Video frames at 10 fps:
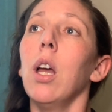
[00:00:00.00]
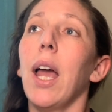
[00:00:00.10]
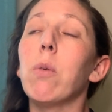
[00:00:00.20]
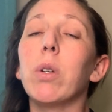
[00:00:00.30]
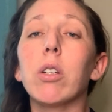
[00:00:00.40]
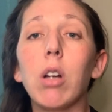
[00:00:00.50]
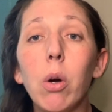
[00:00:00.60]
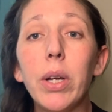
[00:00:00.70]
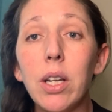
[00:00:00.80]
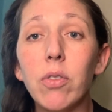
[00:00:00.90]
And when you're
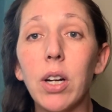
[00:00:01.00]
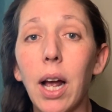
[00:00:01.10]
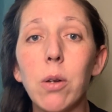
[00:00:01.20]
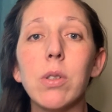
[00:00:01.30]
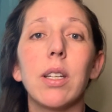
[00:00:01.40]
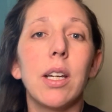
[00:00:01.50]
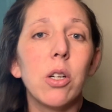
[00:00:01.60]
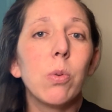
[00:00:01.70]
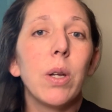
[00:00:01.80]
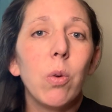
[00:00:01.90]
going in for counseling,
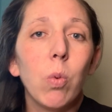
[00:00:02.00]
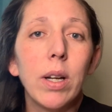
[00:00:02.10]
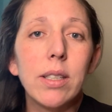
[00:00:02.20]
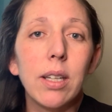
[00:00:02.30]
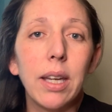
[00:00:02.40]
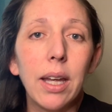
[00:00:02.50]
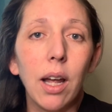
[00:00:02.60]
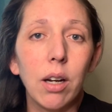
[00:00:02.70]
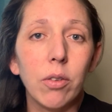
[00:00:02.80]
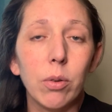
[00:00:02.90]
here's what you want to get
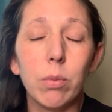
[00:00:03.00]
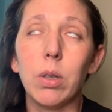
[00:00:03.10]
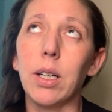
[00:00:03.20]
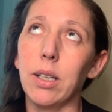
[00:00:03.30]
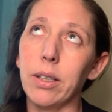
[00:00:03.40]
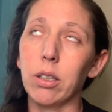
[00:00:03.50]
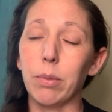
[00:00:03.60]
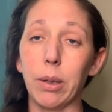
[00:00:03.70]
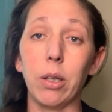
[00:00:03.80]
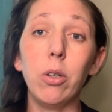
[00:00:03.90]
out of, well, I don't know
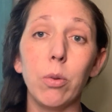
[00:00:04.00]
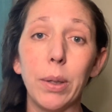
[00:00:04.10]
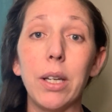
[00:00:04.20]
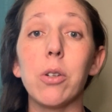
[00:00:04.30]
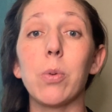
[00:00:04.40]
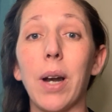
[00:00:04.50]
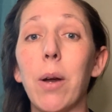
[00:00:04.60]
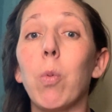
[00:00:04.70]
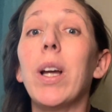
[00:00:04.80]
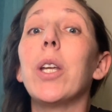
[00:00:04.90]
about you, but here's what
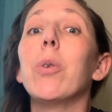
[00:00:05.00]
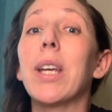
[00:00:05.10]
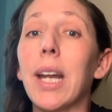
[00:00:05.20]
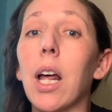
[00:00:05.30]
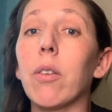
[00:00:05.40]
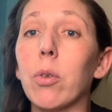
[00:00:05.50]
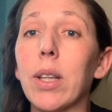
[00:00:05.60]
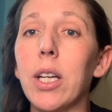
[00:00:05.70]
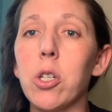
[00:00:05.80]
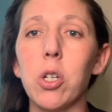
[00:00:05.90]
I want you to get out of a
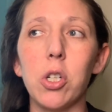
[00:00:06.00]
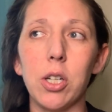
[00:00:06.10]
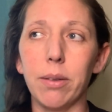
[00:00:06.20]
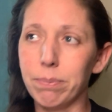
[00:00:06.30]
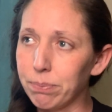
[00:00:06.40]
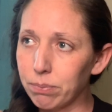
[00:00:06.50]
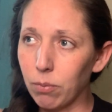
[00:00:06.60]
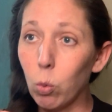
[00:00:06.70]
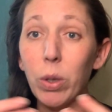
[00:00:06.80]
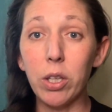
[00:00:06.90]
relationship
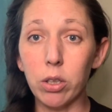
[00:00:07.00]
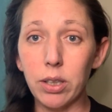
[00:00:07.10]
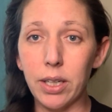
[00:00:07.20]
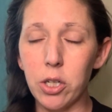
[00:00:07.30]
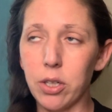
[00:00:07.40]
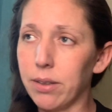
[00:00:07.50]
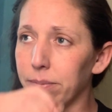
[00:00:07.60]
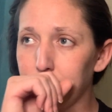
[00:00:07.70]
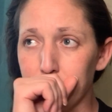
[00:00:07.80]
with your clinician.